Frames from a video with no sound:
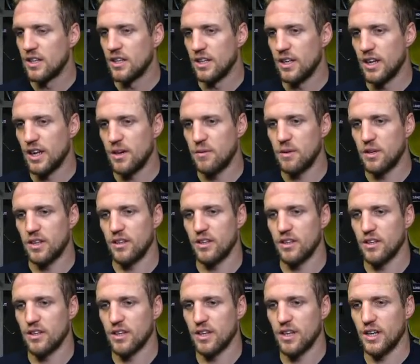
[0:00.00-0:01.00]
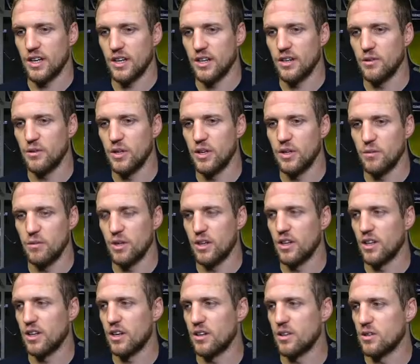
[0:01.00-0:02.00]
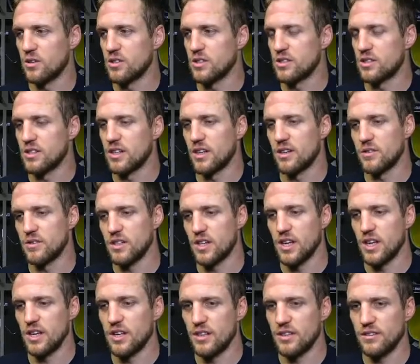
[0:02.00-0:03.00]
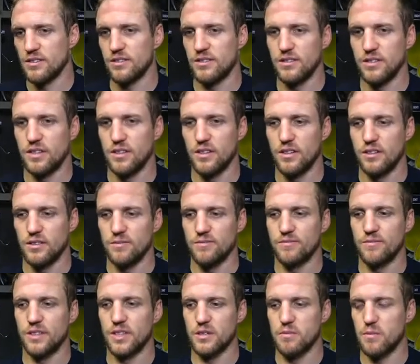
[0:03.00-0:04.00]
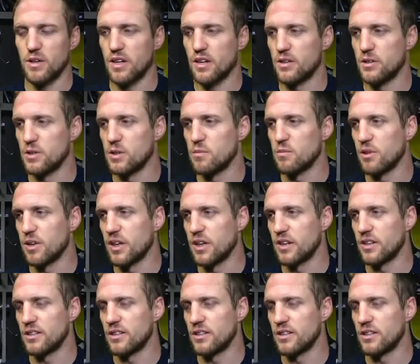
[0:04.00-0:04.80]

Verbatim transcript: Yeah, I mean, I think uh, we didn't win a lot of those in San Jose, and you know, it doesn't matter who you're playing.